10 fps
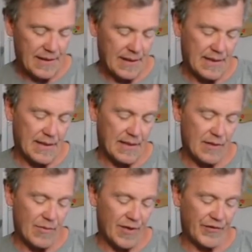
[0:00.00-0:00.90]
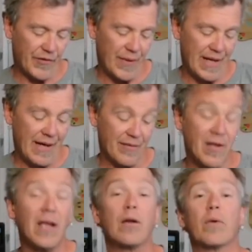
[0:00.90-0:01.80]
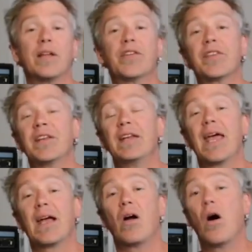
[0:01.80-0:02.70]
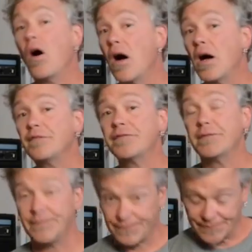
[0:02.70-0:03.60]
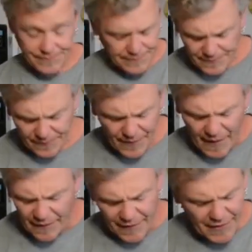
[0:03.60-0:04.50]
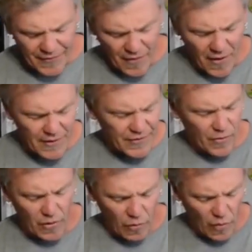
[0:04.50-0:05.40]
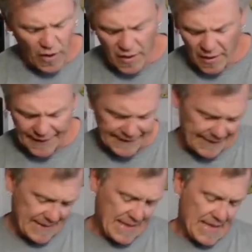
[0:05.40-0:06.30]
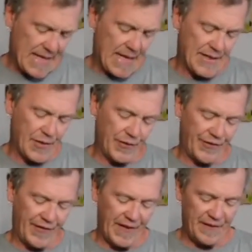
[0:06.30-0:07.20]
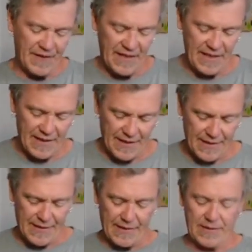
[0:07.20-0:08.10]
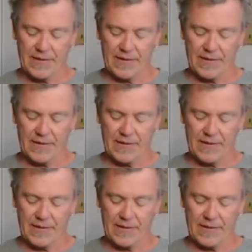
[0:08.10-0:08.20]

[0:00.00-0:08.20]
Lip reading: What else do we have? When I took the neck off the guitar to do all the work on it, I noticed that the